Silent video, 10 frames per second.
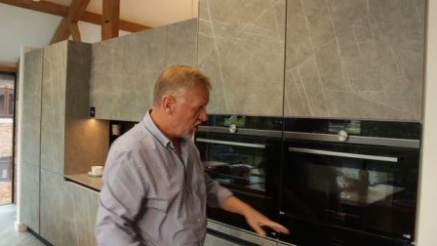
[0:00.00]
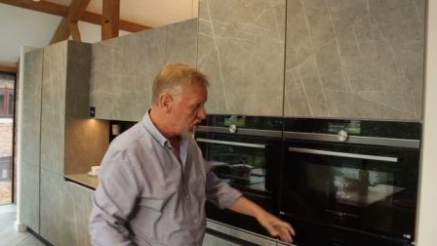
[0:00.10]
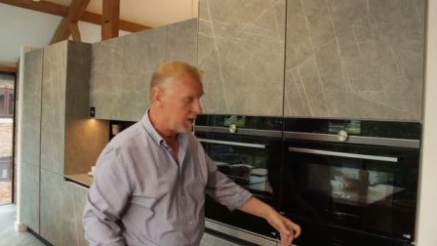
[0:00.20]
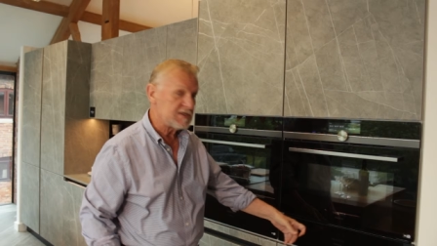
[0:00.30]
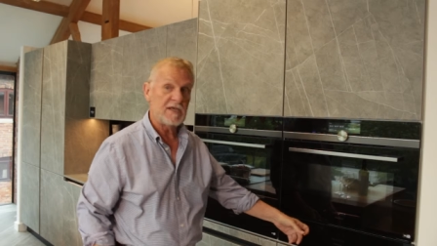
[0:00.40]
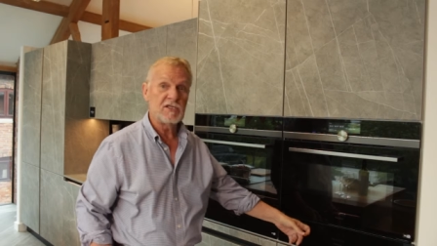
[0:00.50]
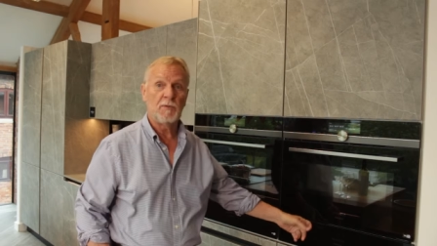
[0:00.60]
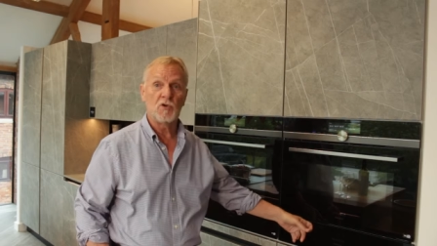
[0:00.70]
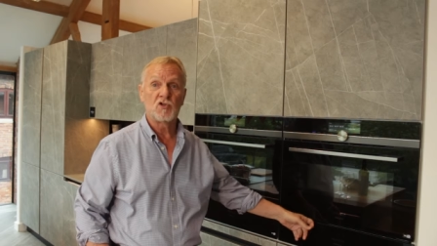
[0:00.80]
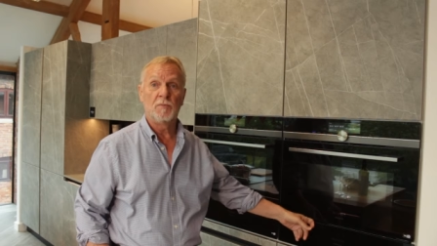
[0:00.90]
so we tend to
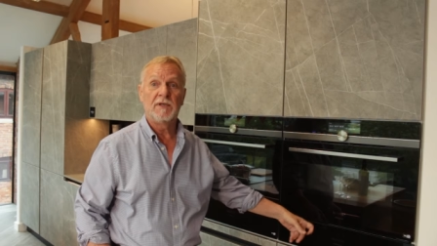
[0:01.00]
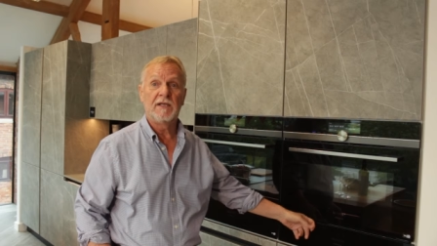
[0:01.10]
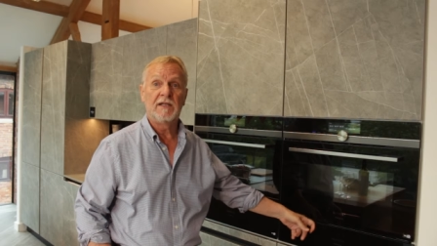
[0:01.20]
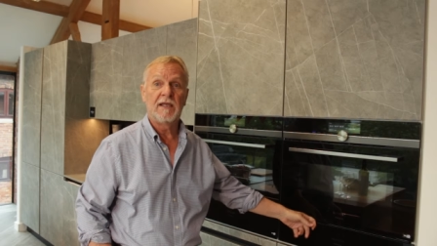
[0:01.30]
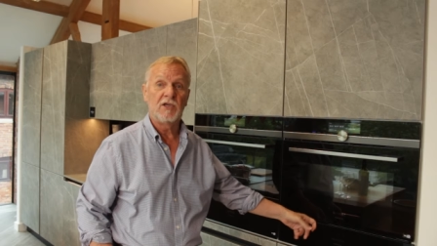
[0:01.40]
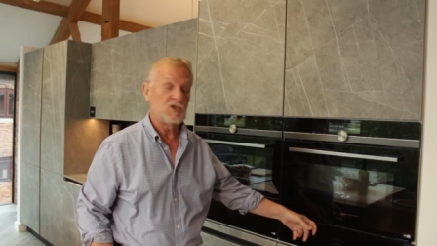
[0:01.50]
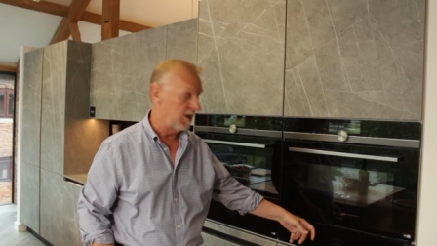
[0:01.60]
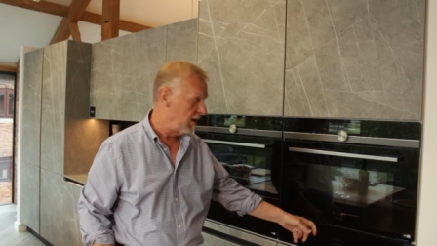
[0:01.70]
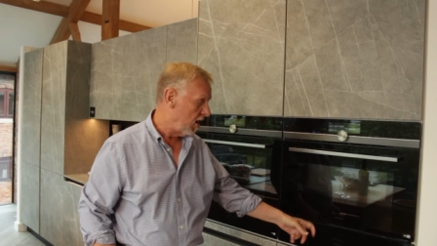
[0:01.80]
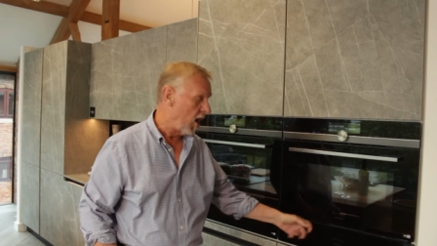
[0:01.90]
put something in the
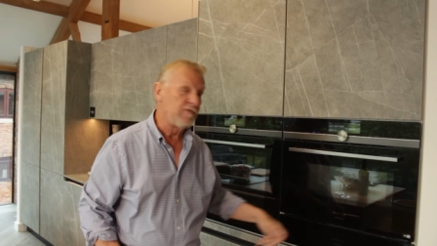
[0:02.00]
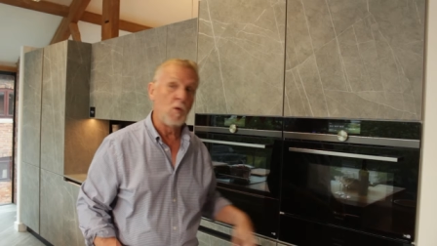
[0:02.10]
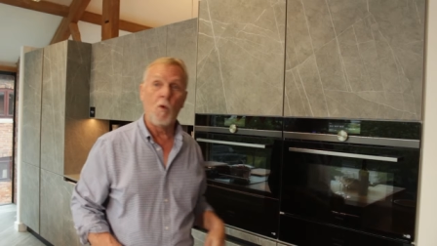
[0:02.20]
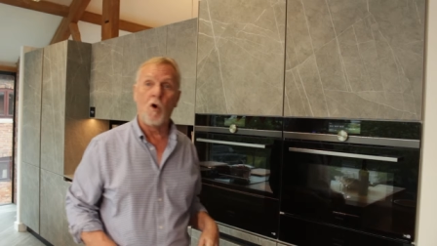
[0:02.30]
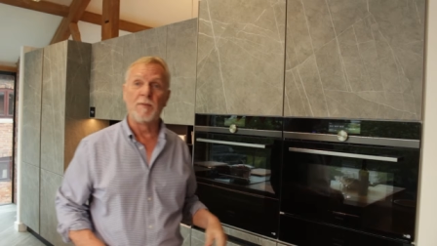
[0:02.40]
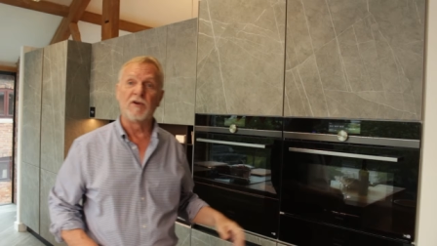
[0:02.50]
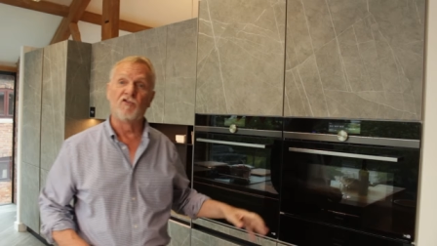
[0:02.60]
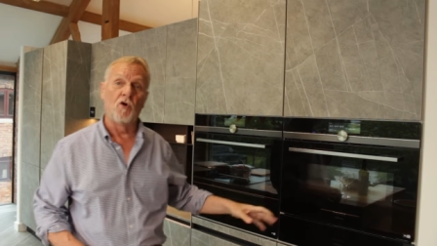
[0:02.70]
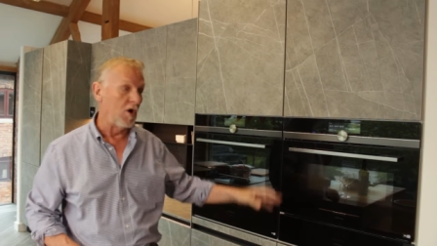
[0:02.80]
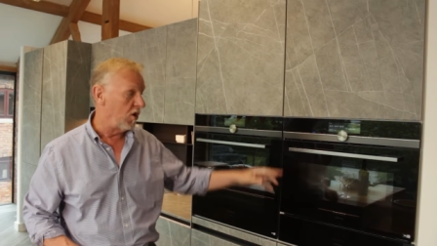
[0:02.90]
nature of a warming
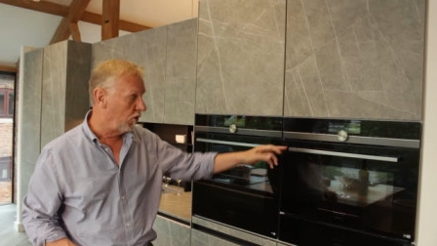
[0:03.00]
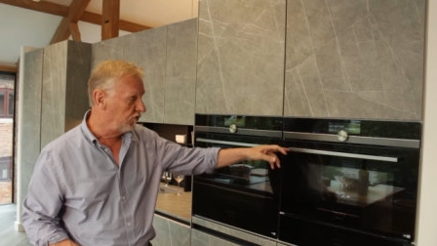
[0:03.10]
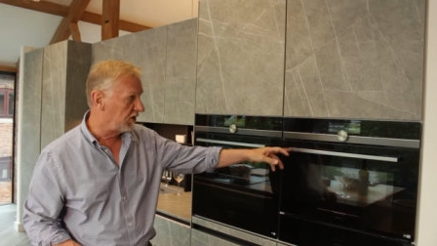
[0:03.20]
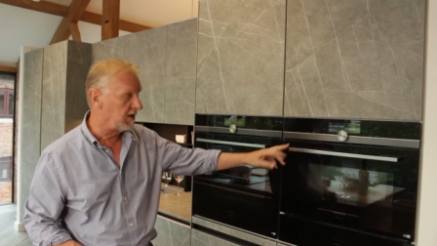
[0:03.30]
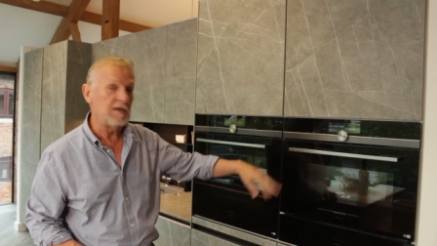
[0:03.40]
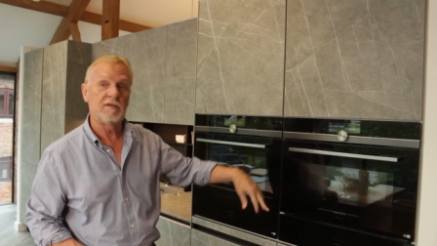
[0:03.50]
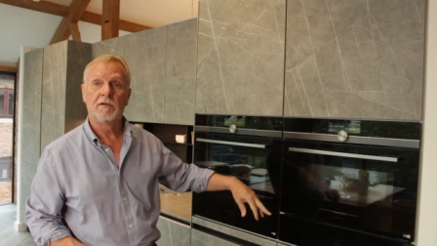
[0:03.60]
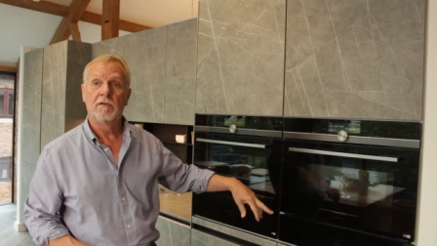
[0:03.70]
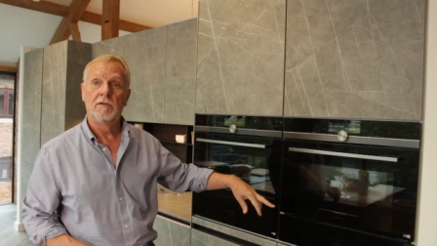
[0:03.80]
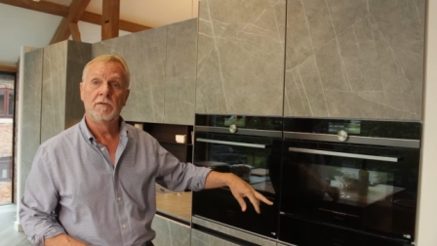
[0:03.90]
drawer underneath
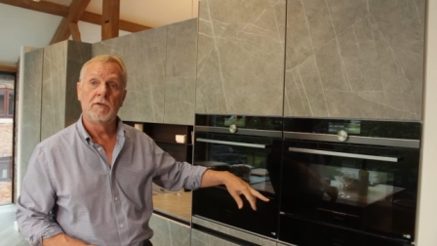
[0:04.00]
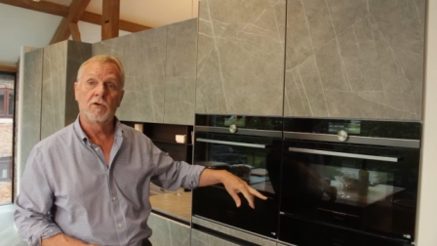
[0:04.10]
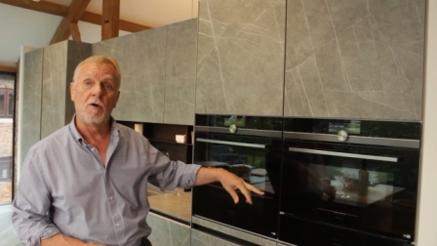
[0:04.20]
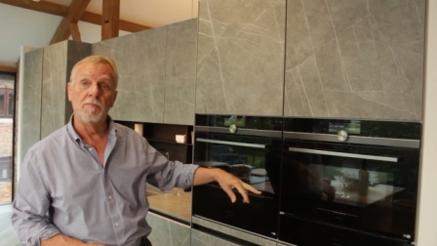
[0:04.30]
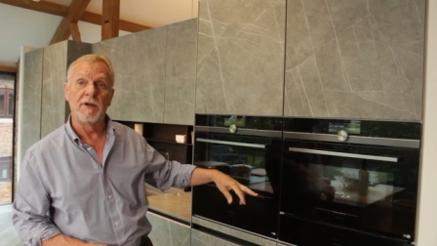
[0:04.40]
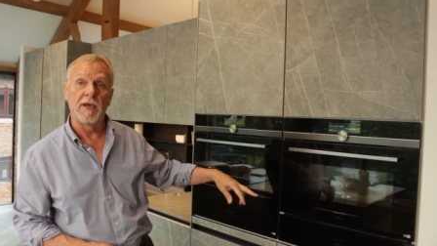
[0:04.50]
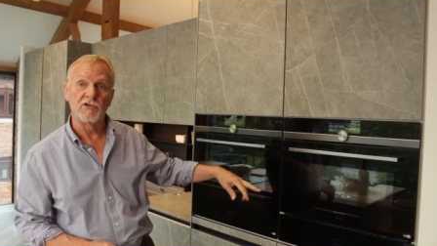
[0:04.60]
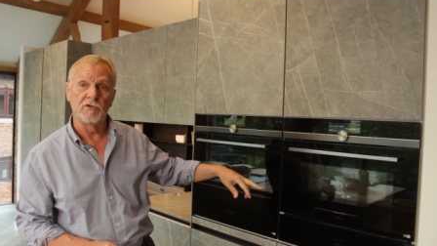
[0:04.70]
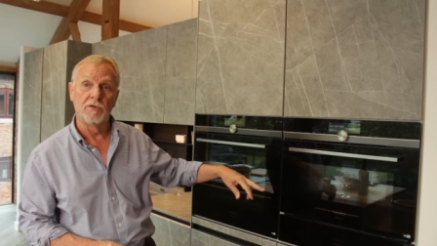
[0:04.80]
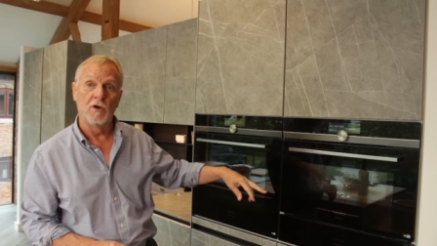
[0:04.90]
the
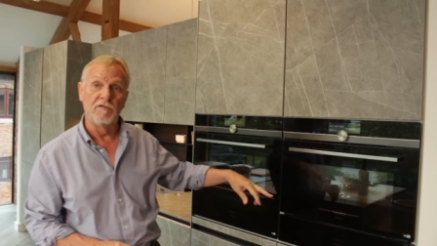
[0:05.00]
combination